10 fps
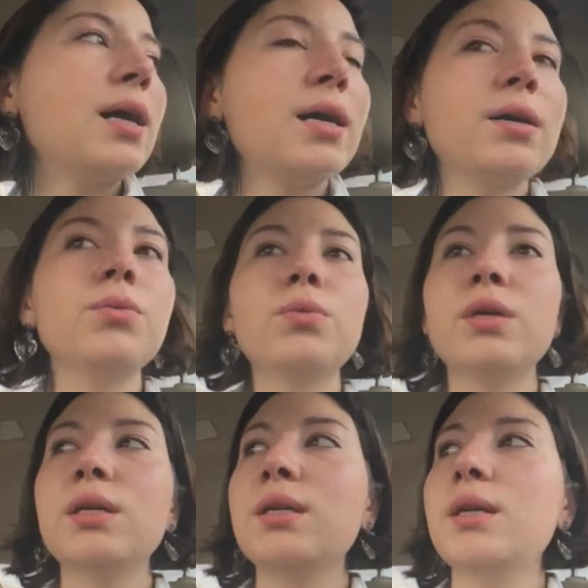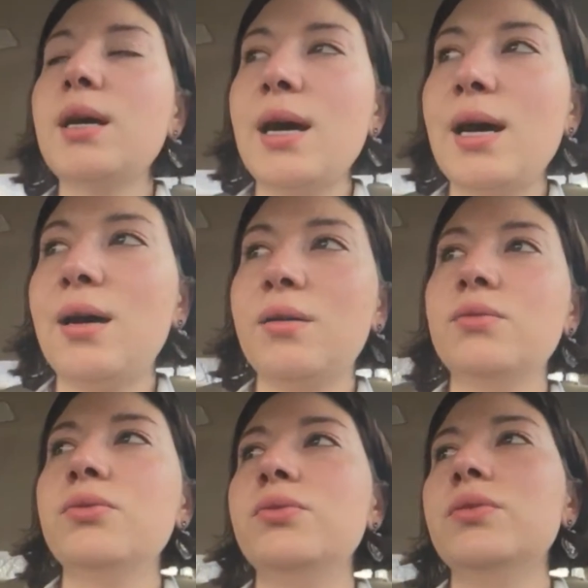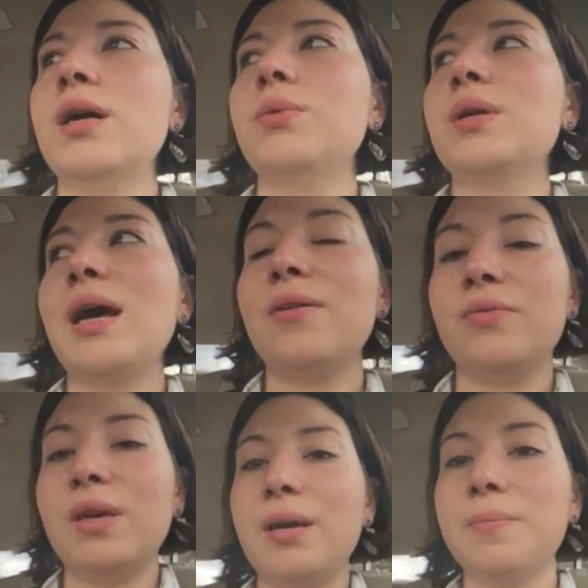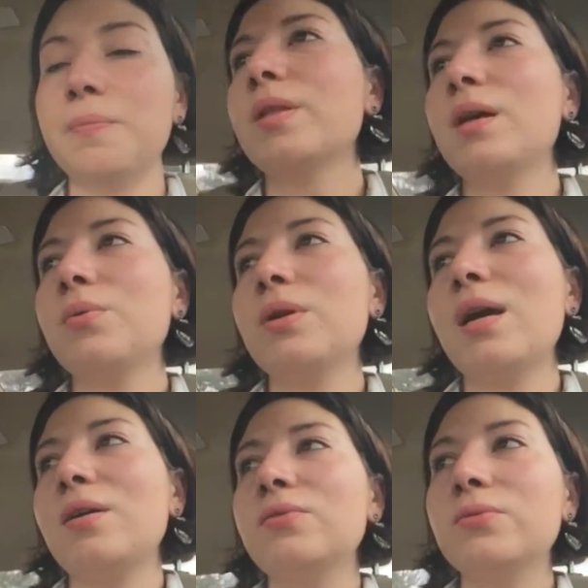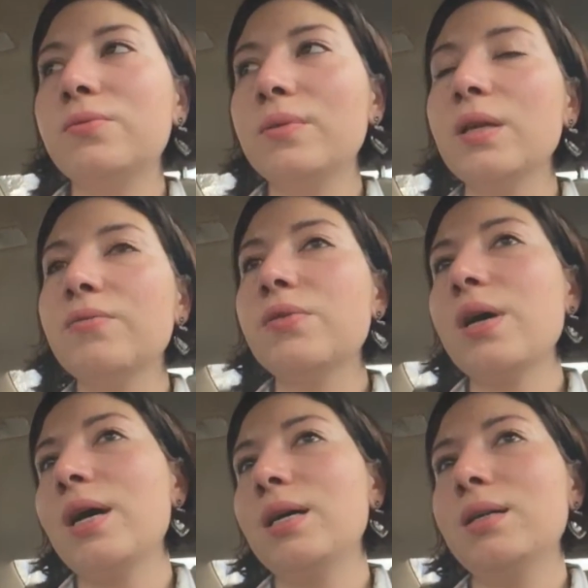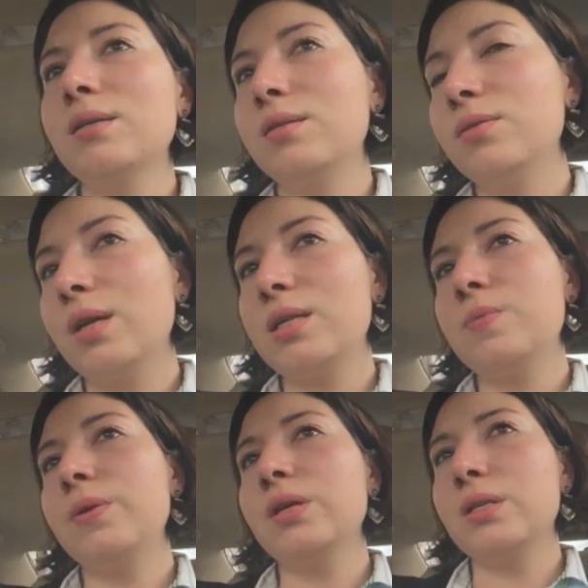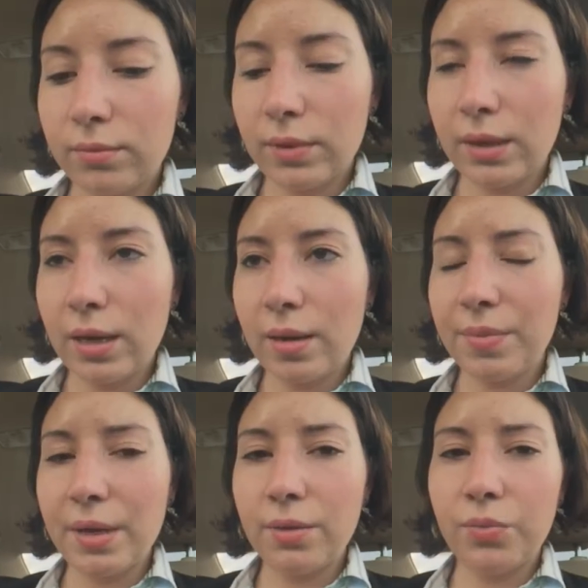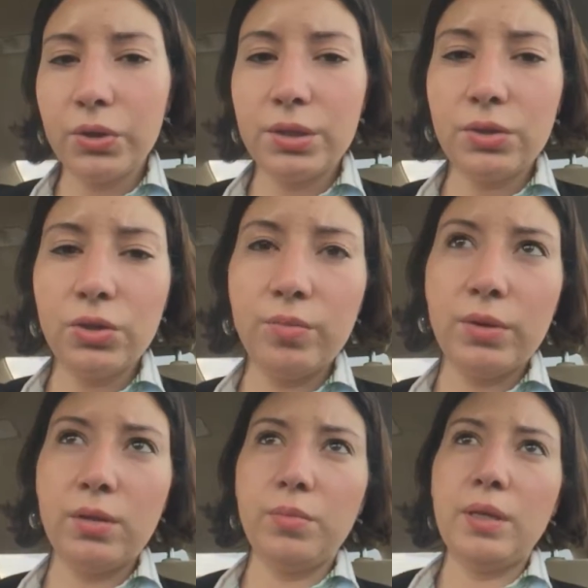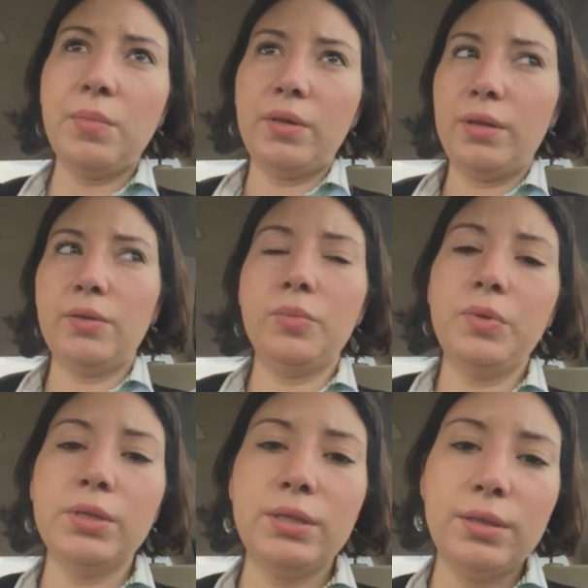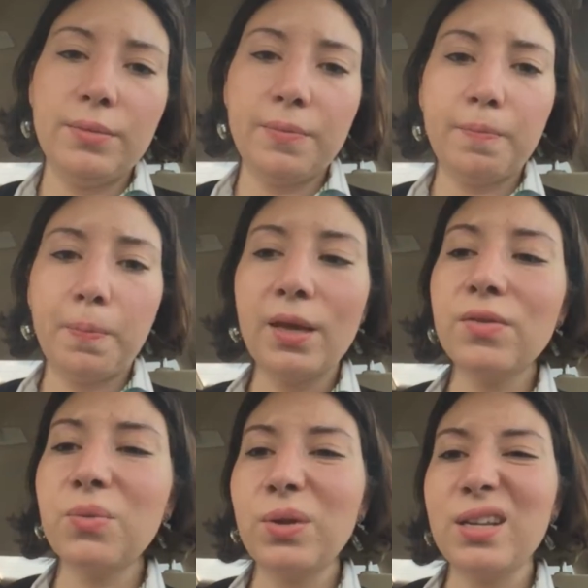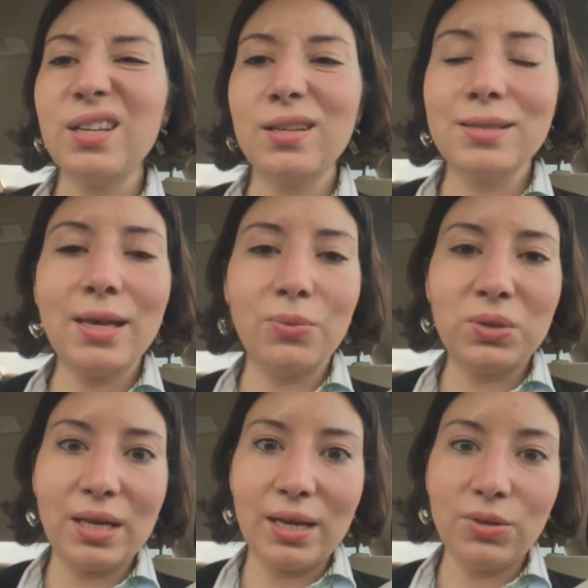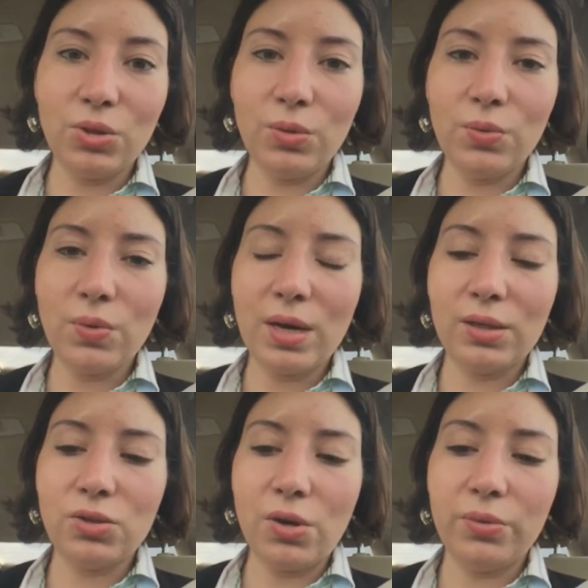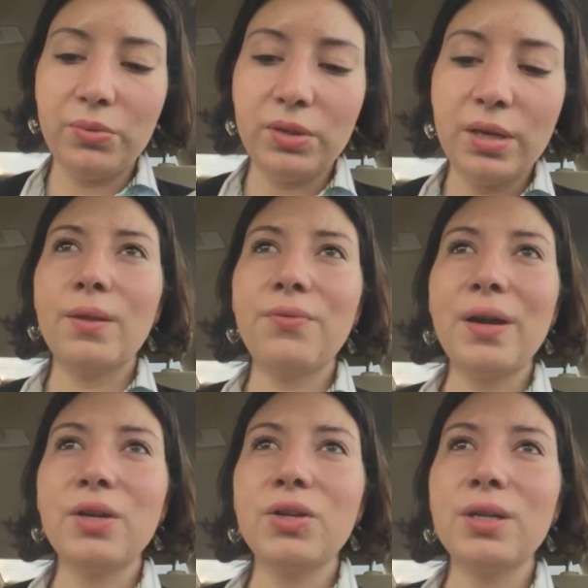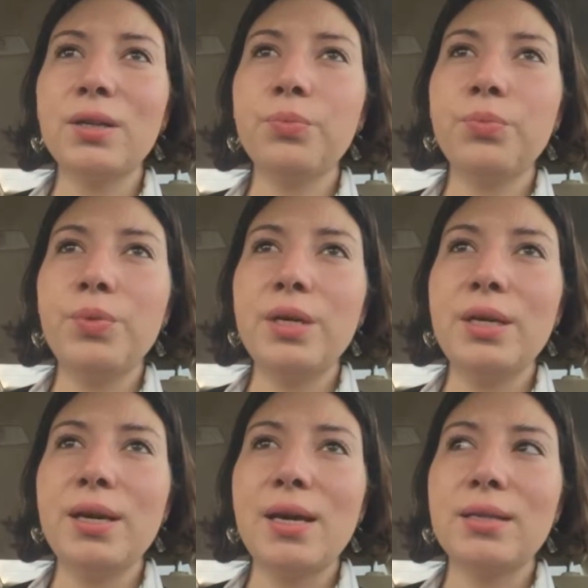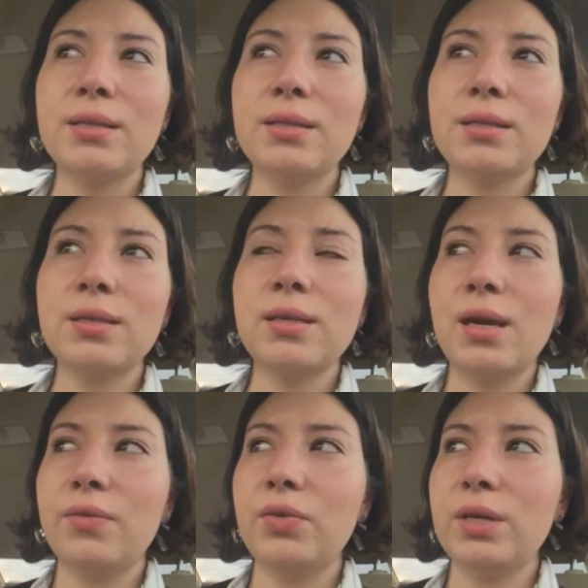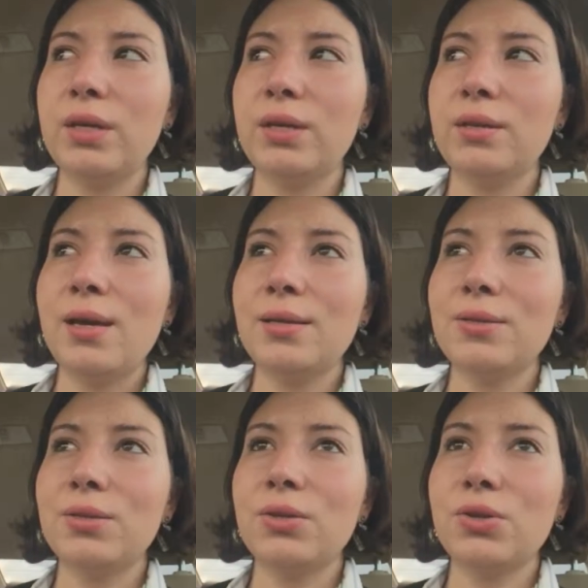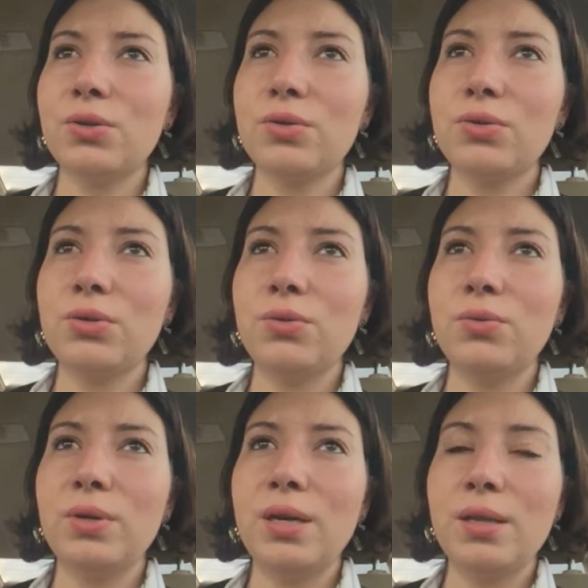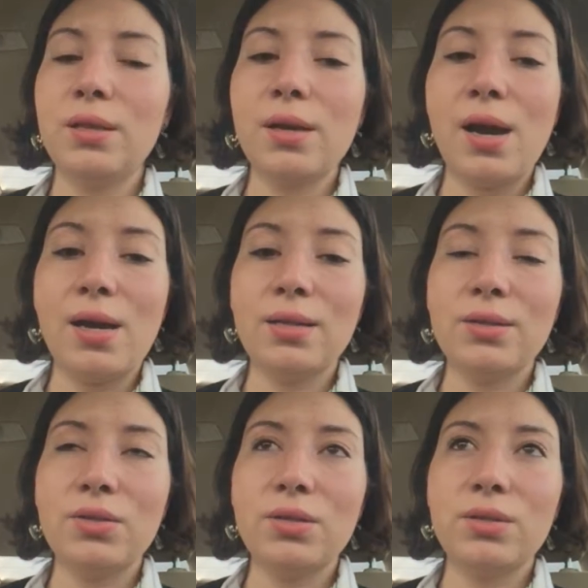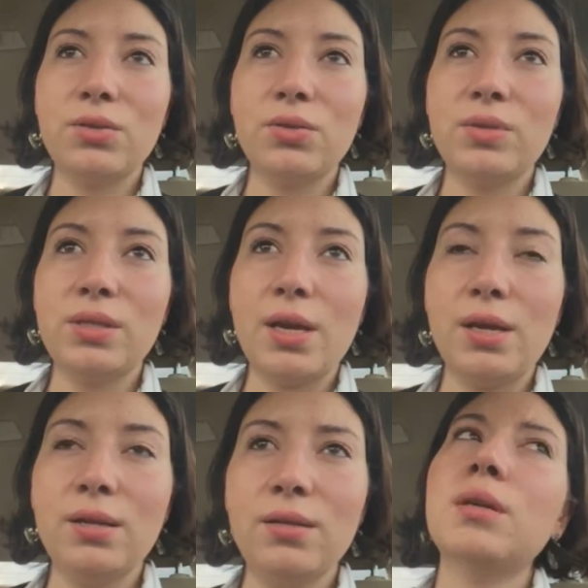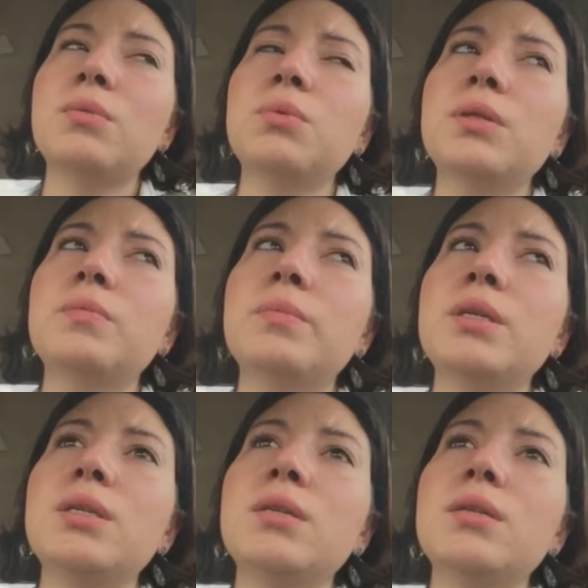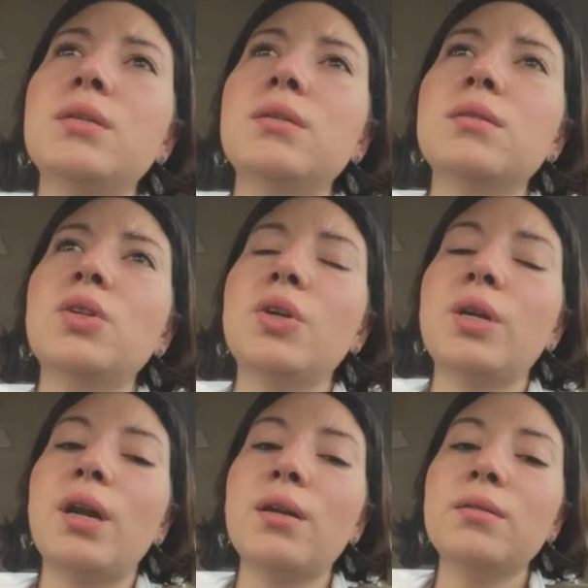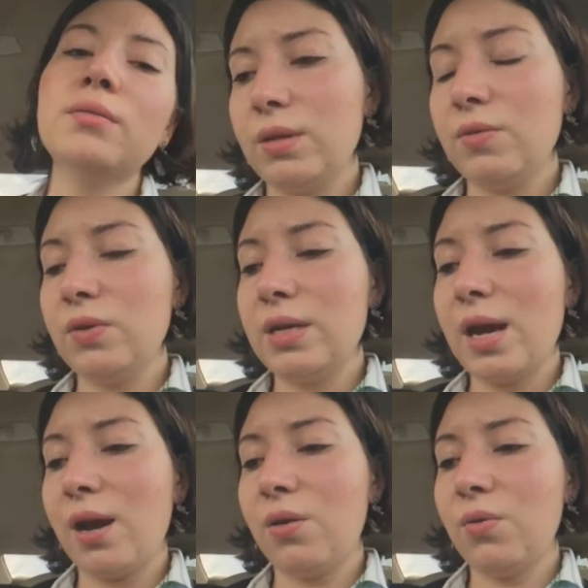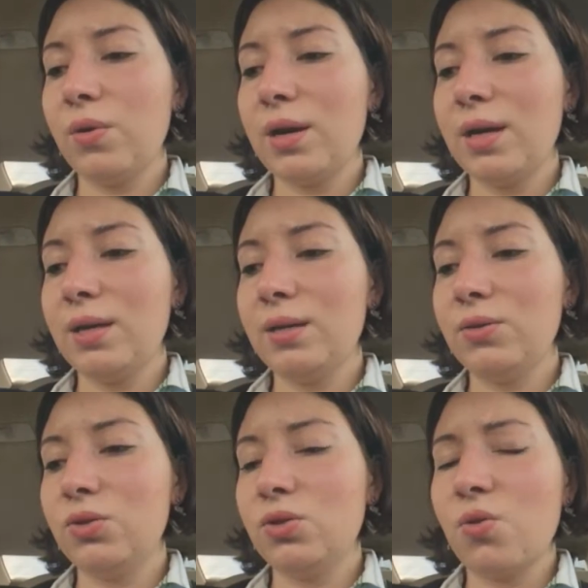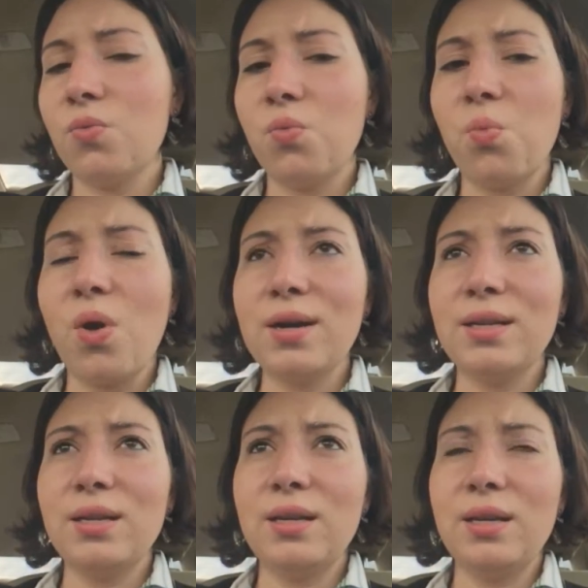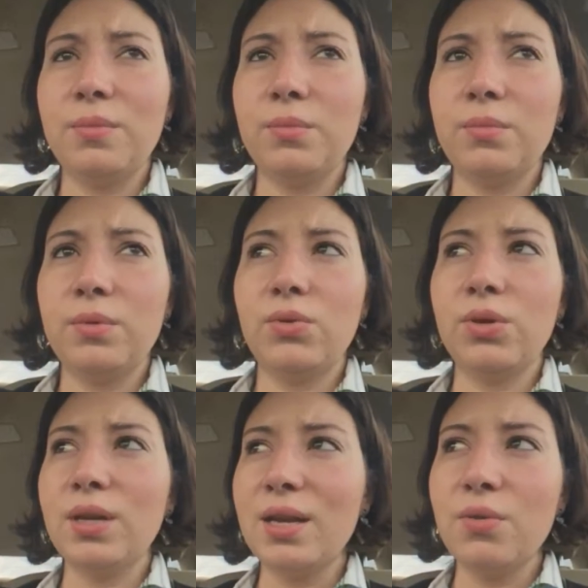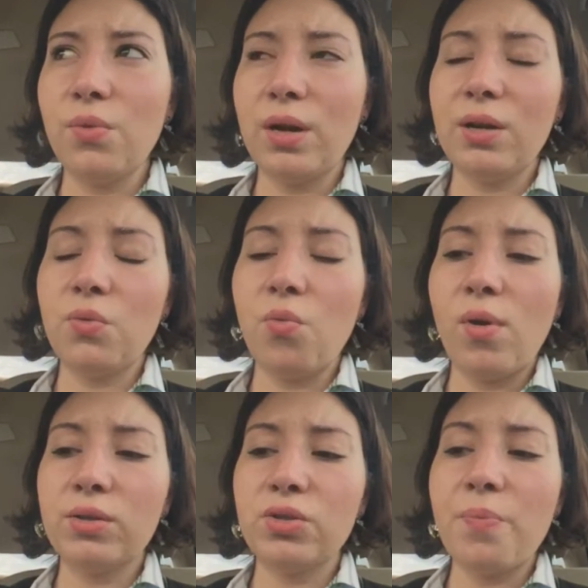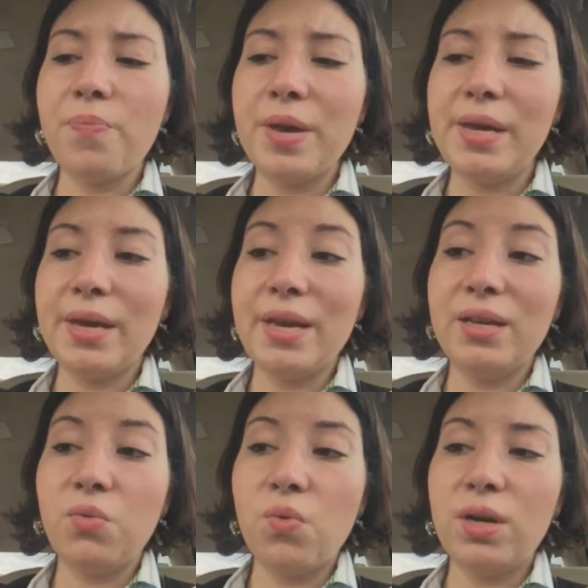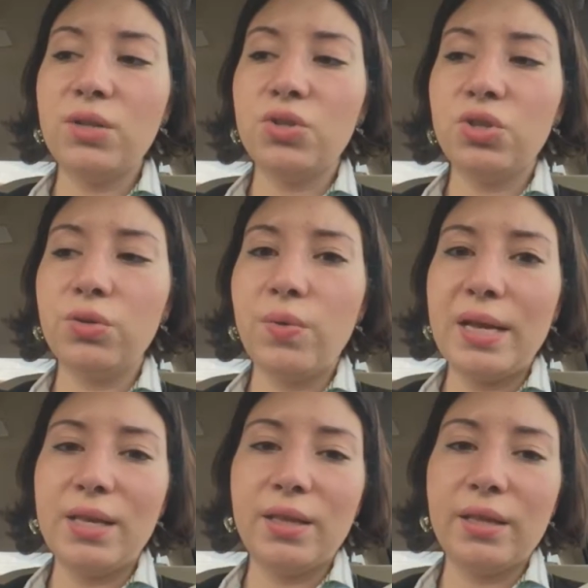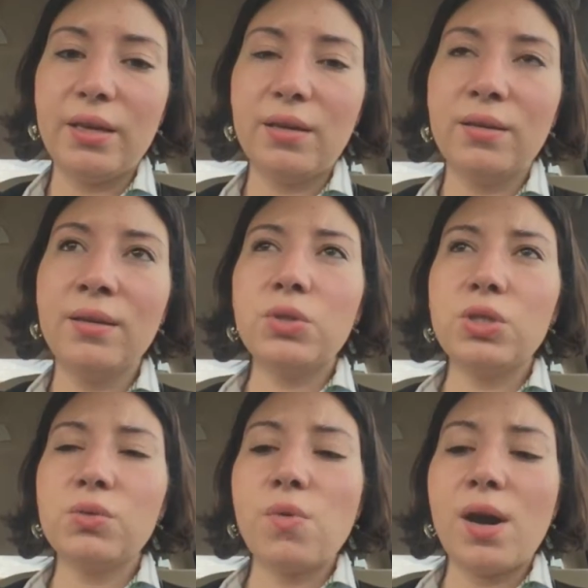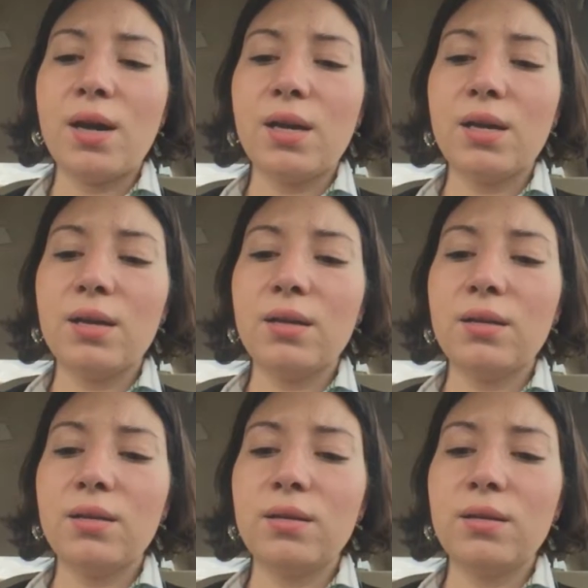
I would have that. I would have lived that experience. Again, I'm not the person to put the blame on the other person. Even when it sounds like I do, I don't. If I could be as conniving as girls who get the guys to stay, I wouldn't be hurting. Even now, I don't want him or anyone, I don't want to make anyone do anything, which is why